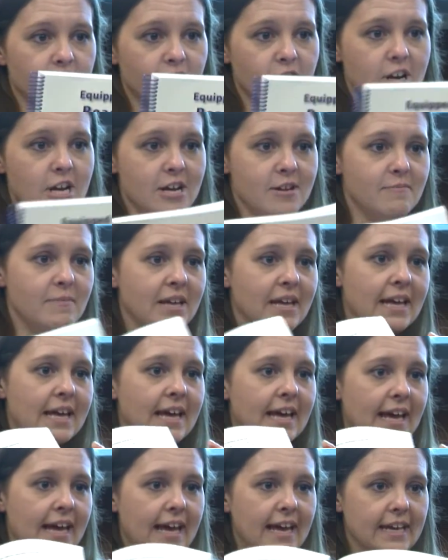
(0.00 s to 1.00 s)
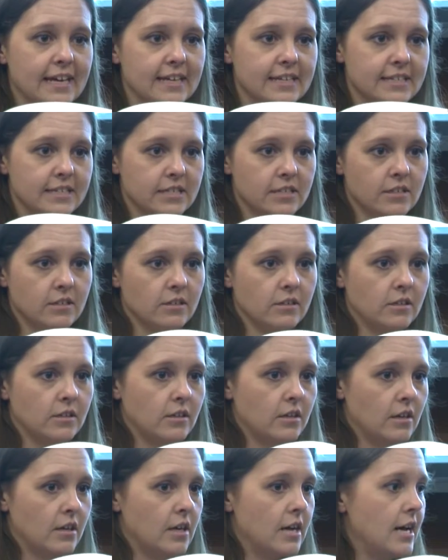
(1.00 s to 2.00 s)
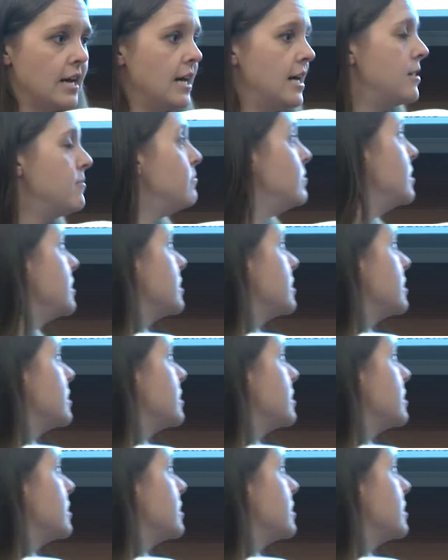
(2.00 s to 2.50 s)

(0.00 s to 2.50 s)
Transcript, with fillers: from, and um,